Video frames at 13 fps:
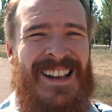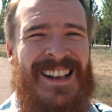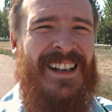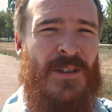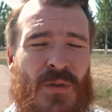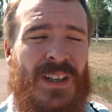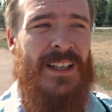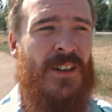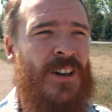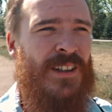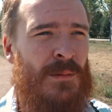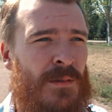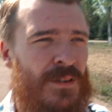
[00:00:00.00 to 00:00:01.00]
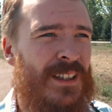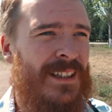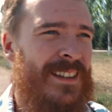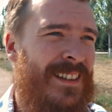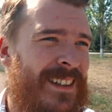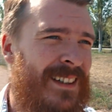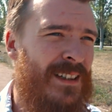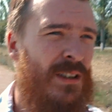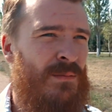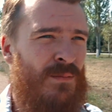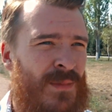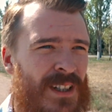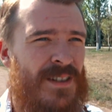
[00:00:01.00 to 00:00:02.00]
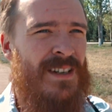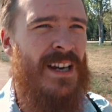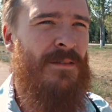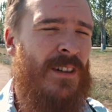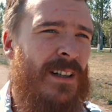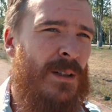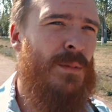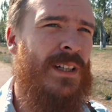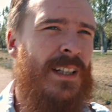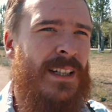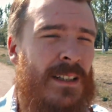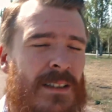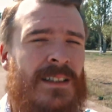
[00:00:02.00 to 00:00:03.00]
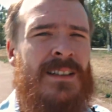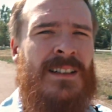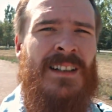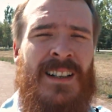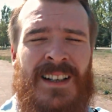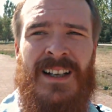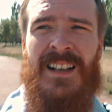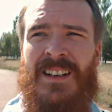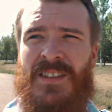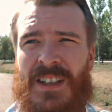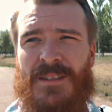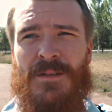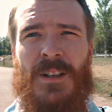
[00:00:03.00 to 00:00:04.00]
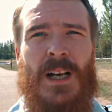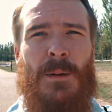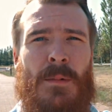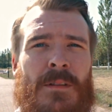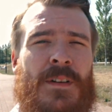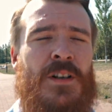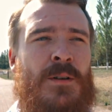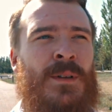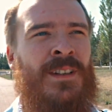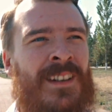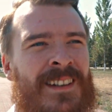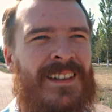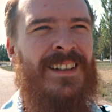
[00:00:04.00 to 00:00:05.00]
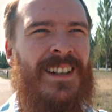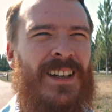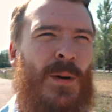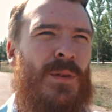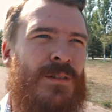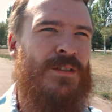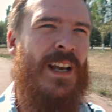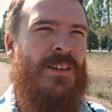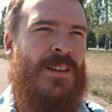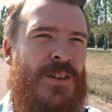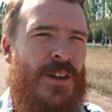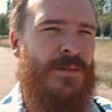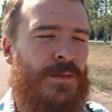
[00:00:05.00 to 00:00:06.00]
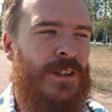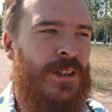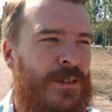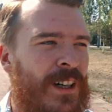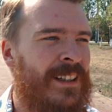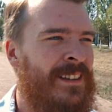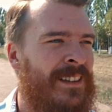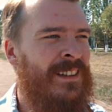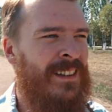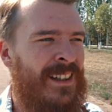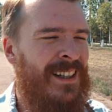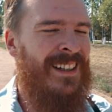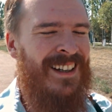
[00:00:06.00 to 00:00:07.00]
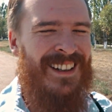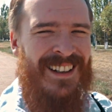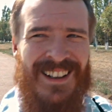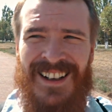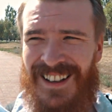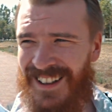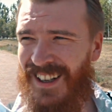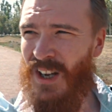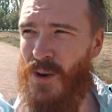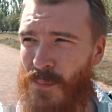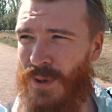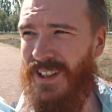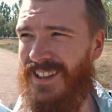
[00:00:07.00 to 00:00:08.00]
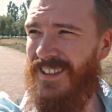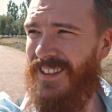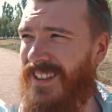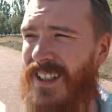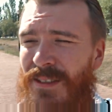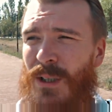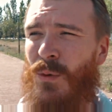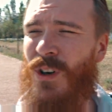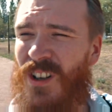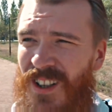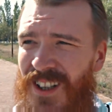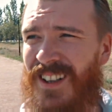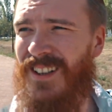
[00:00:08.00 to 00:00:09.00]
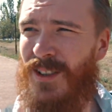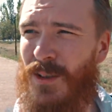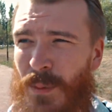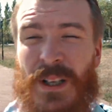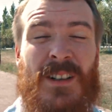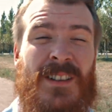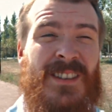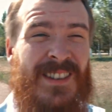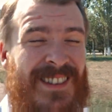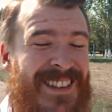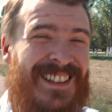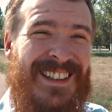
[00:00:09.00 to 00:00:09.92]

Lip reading: It's really not, I'm afraid. There's never anybody here, save for a couple of fishermen and a couple of wrestlers out for a run. But it's a lovely walk, to be honest.